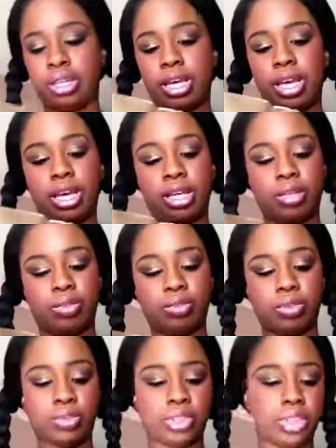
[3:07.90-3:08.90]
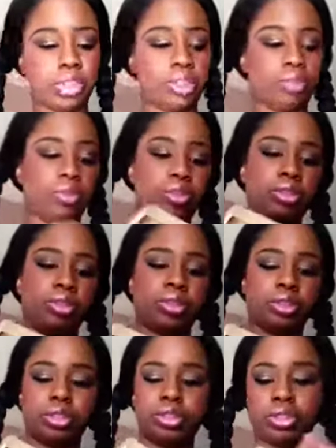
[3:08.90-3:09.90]
and what was the other one?
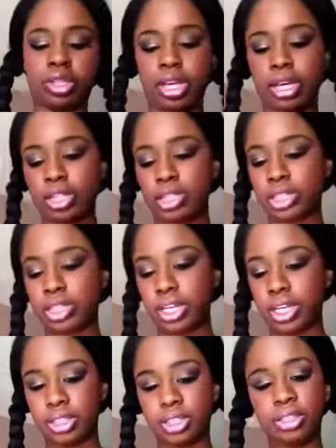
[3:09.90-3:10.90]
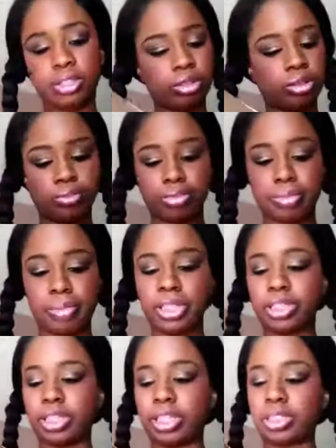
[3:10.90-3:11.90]
So that's
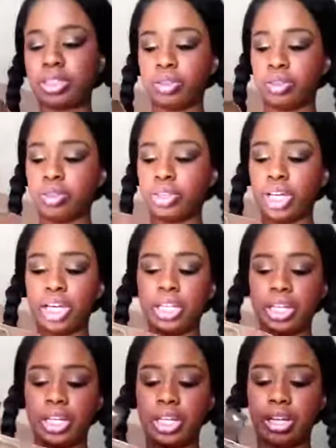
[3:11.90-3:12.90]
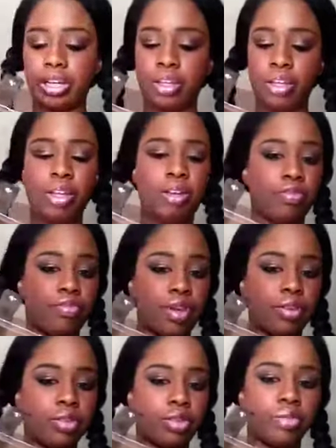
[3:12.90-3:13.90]
basically it. So you slide it in there,
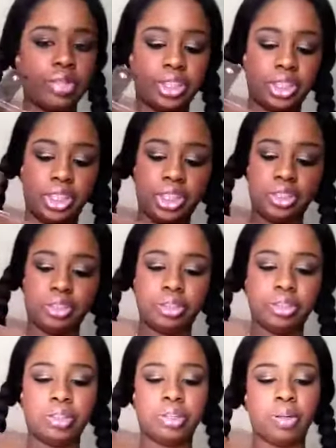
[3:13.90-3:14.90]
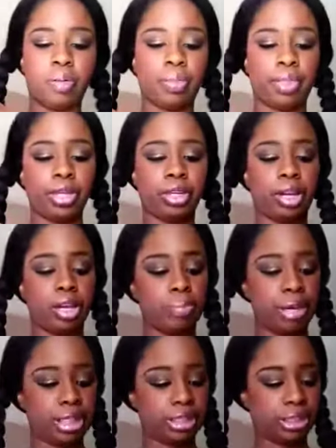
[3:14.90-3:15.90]
Velcro it in, and your
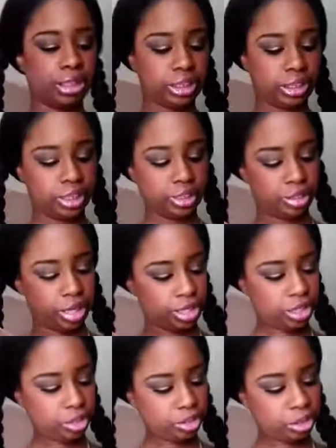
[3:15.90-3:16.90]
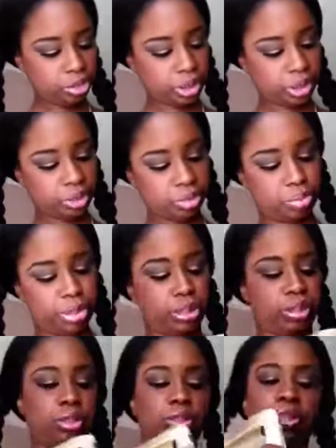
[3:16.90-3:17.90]
iPad sits here, and it does stretch open,
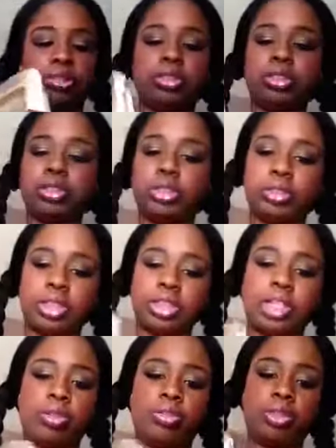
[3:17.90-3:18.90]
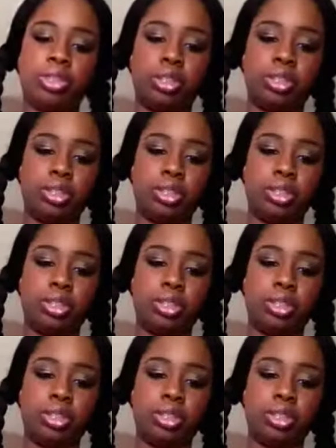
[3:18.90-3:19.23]
so it does stretch out